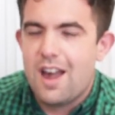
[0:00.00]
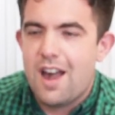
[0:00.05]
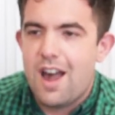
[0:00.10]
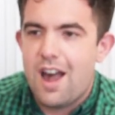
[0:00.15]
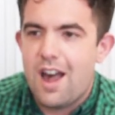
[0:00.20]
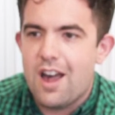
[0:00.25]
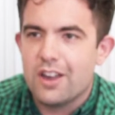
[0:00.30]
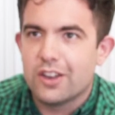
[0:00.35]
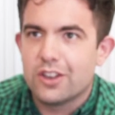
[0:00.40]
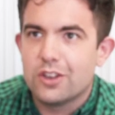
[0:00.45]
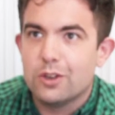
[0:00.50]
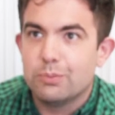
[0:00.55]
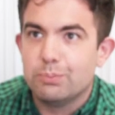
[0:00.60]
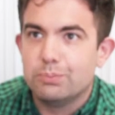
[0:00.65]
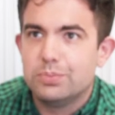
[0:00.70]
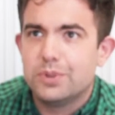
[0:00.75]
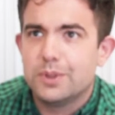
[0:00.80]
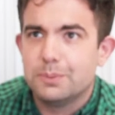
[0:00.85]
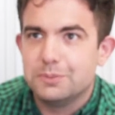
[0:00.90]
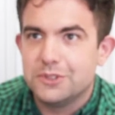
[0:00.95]
uh, God
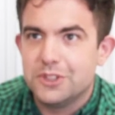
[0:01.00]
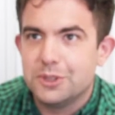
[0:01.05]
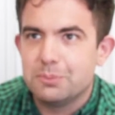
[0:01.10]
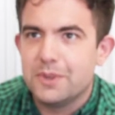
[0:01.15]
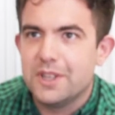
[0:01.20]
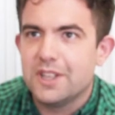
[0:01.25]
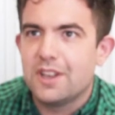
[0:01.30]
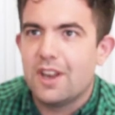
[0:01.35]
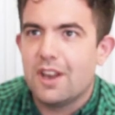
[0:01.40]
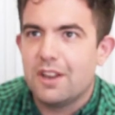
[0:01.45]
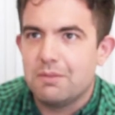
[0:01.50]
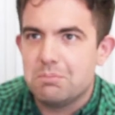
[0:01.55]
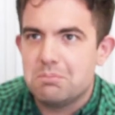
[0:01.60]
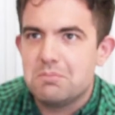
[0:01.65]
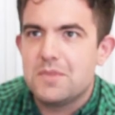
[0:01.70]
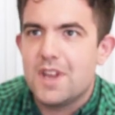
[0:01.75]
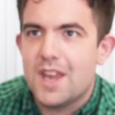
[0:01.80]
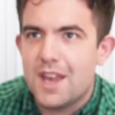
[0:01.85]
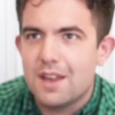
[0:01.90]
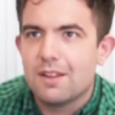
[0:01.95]
prompting me, going,
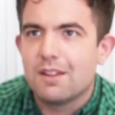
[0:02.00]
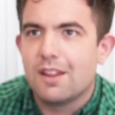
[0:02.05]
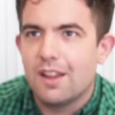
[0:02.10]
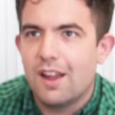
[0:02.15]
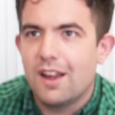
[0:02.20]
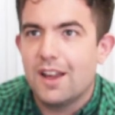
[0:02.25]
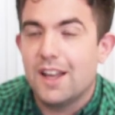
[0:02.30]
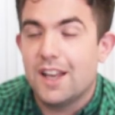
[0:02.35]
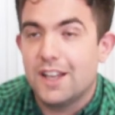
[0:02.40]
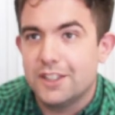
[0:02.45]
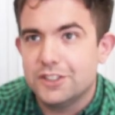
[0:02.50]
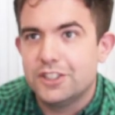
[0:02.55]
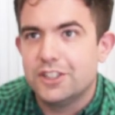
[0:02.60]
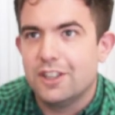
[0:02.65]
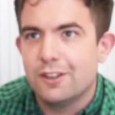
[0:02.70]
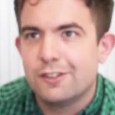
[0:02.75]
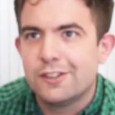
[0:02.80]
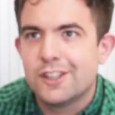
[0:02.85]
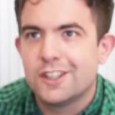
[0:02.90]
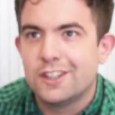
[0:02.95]
yeah, actually
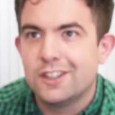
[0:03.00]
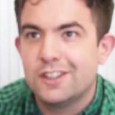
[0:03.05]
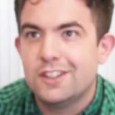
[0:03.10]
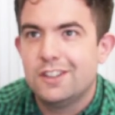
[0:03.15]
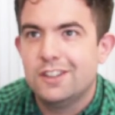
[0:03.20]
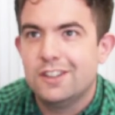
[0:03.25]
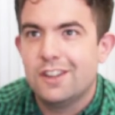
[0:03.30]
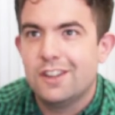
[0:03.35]
I think